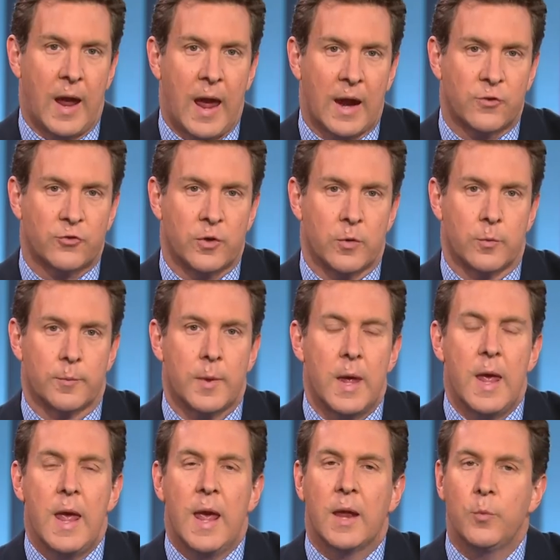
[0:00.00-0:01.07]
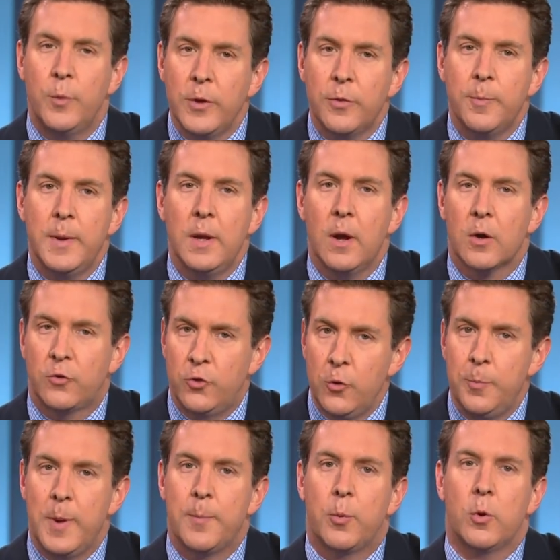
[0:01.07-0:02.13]
to action. And with me are
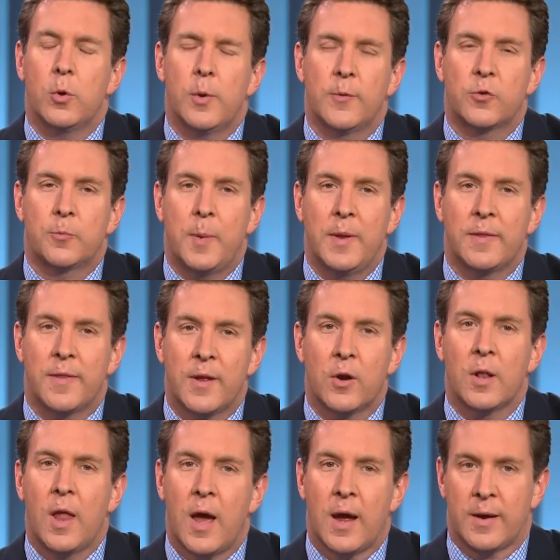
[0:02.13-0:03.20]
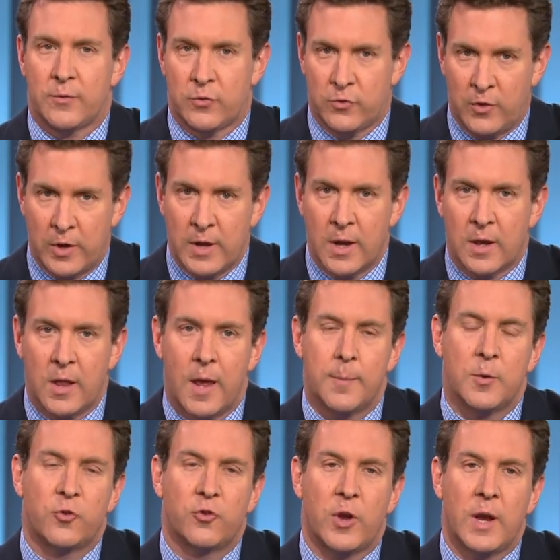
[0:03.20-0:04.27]
two people who have spent their lives studying
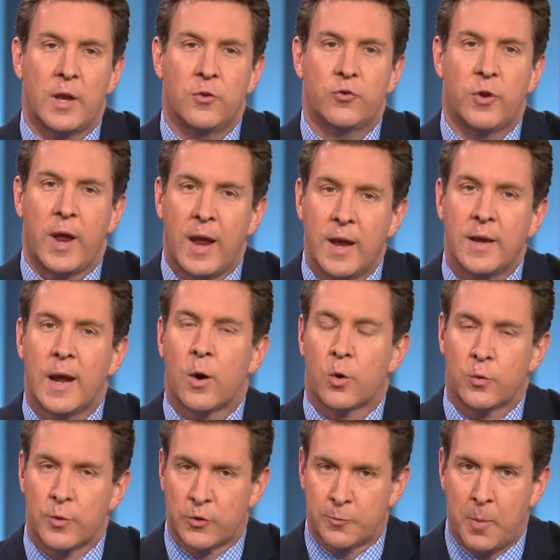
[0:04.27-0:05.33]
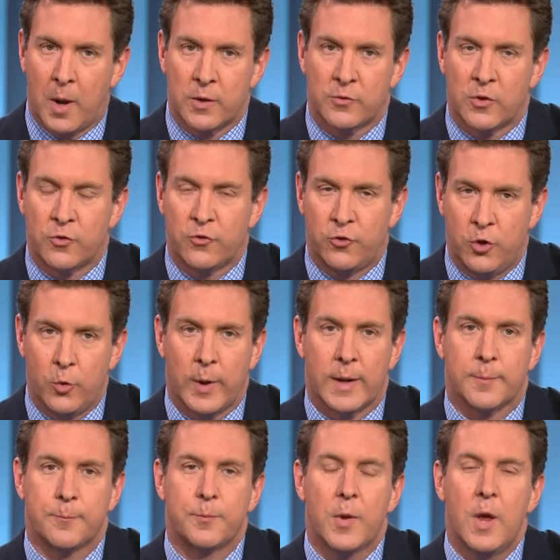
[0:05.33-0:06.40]
climate change and our responses to
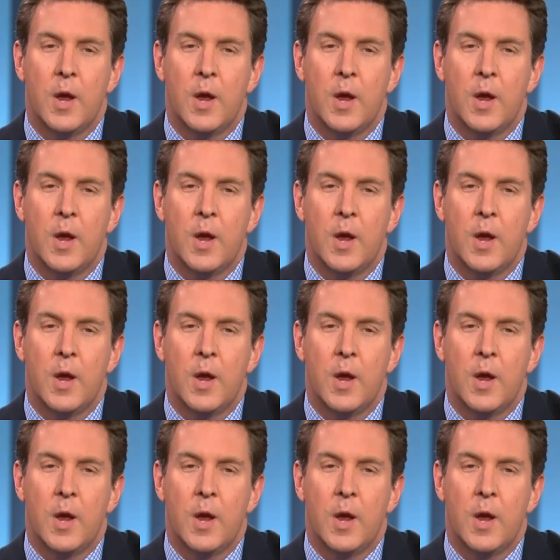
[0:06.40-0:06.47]
it.